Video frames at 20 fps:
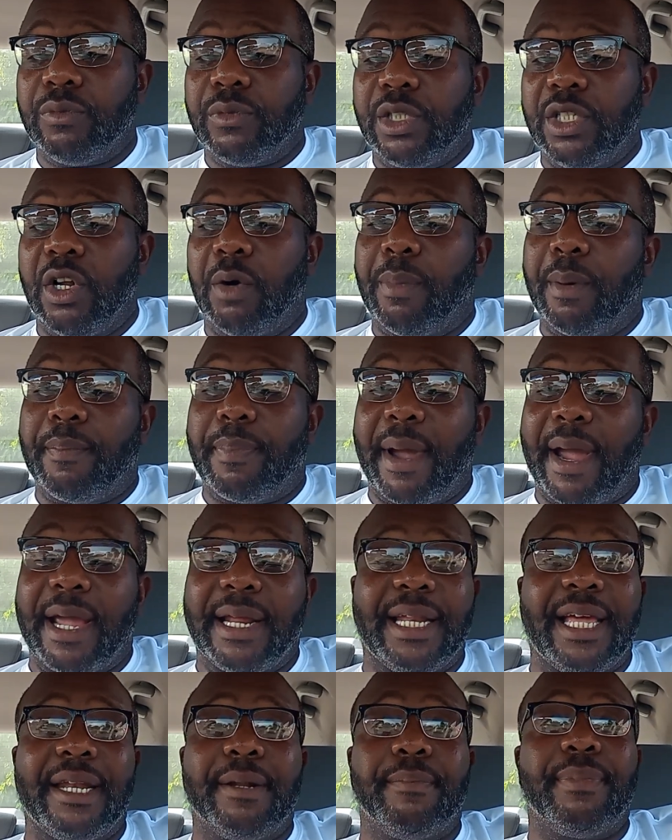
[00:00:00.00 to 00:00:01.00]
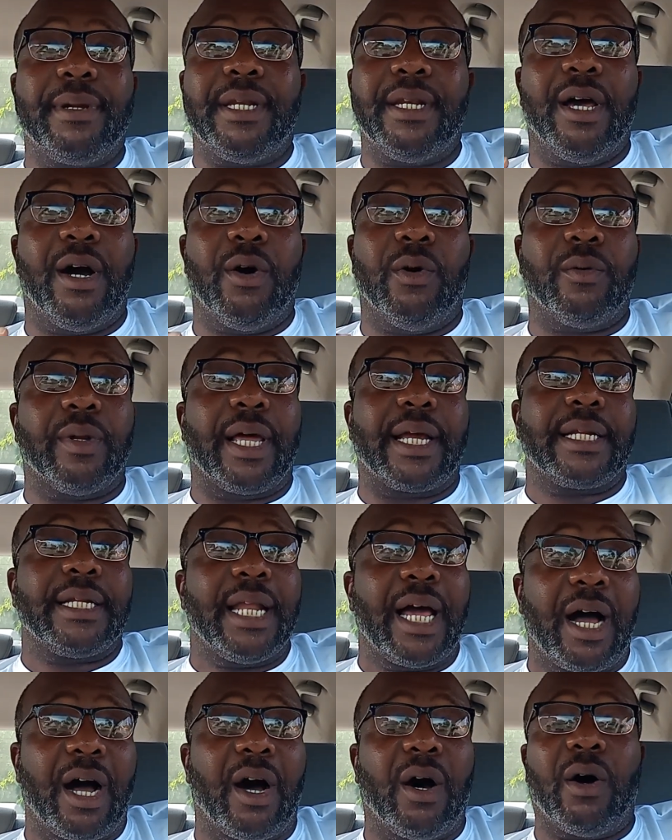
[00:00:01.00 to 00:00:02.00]
You know, but Barry let it be known, like,
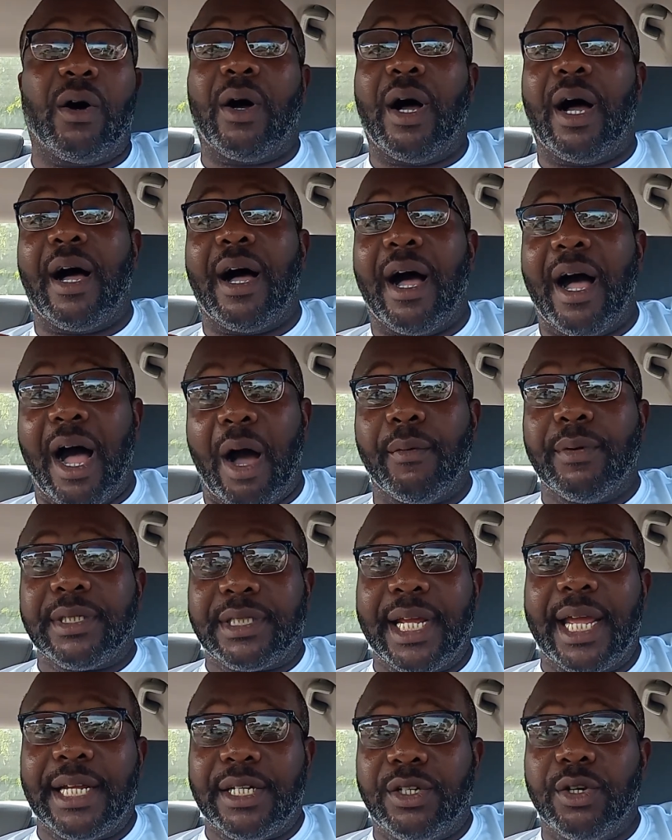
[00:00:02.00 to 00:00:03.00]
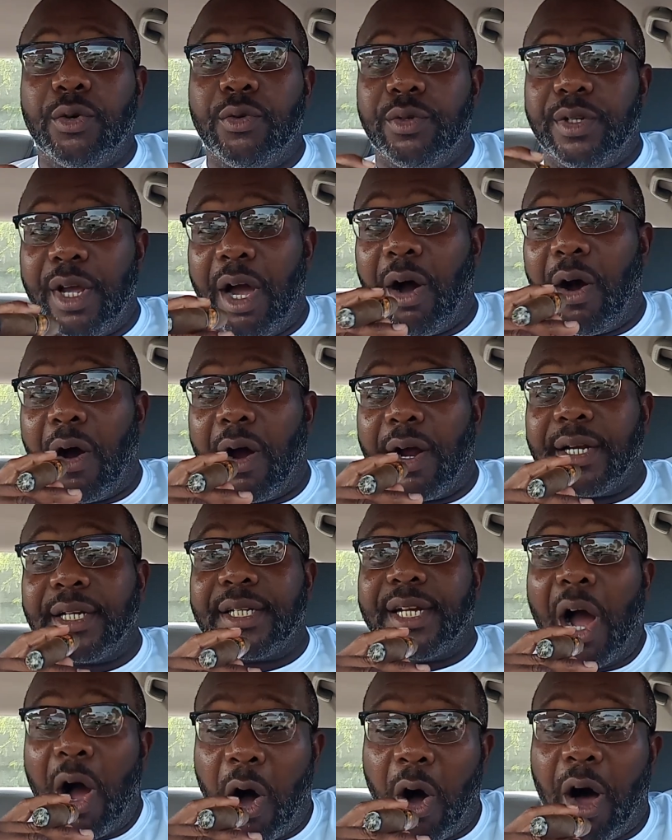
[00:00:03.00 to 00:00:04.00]
no, I would take dude yard.
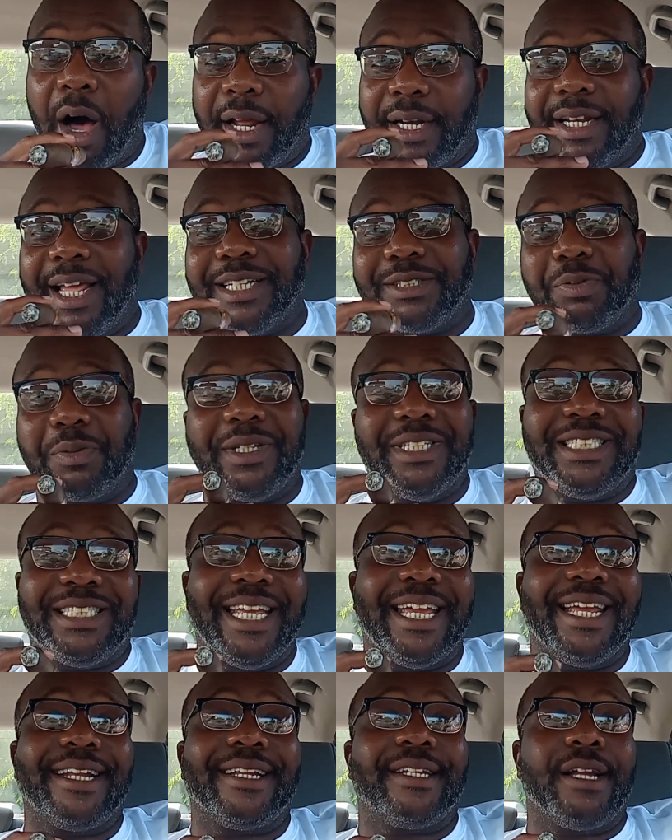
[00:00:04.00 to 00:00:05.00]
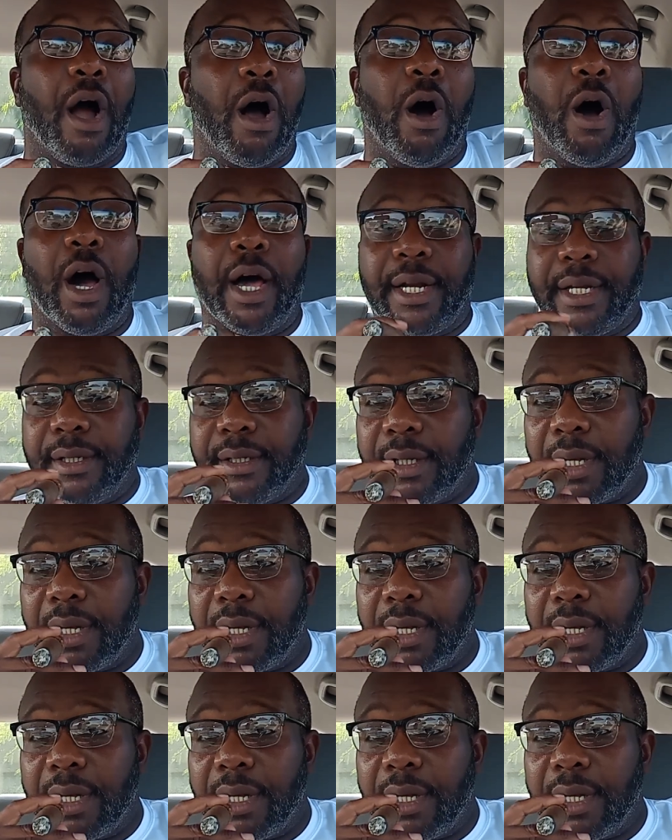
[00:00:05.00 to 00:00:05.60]
Gone. That's what he said. Gone.